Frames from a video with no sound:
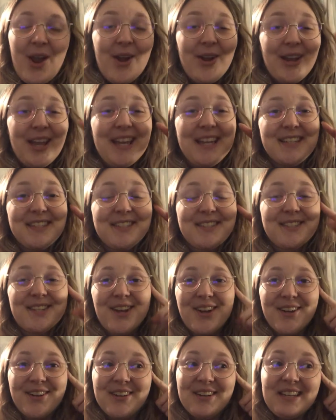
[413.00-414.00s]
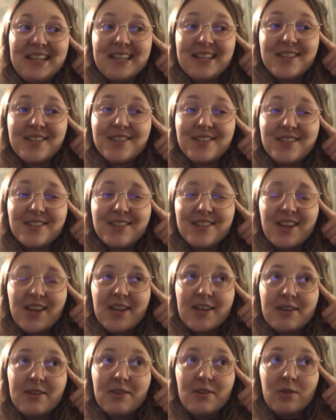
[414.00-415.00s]
Okay, so it is
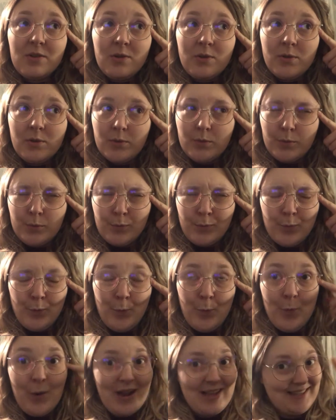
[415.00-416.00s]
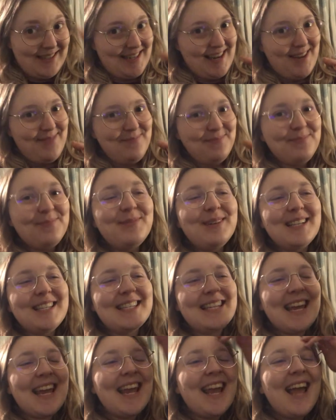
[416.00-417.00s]
still Wednesday,
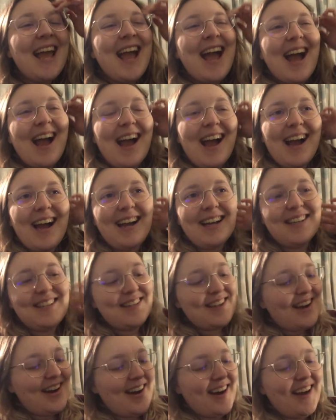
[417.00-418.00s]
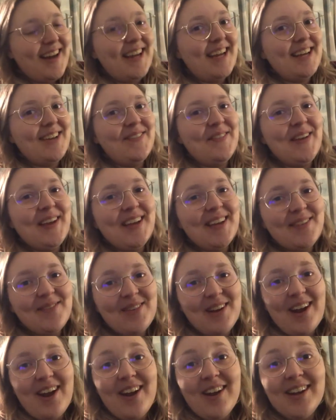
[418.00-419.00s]
and I am here
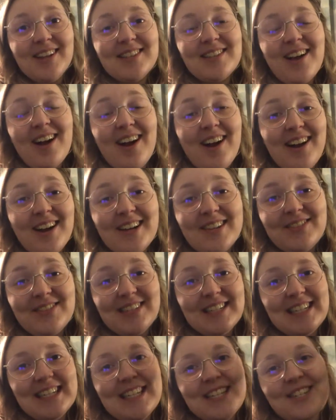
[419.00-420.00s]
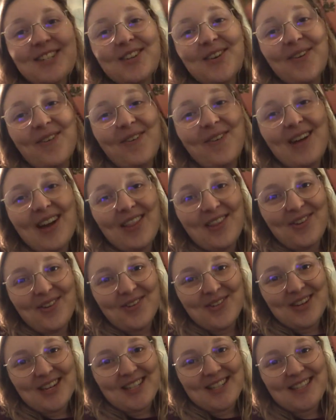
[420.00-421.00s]
because I finished Where the
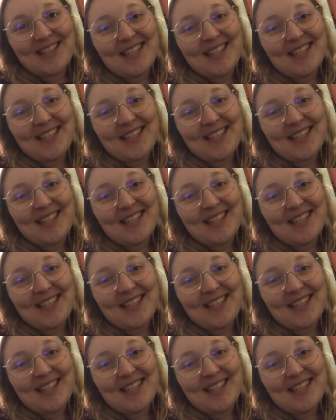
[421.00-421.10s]
Crawdads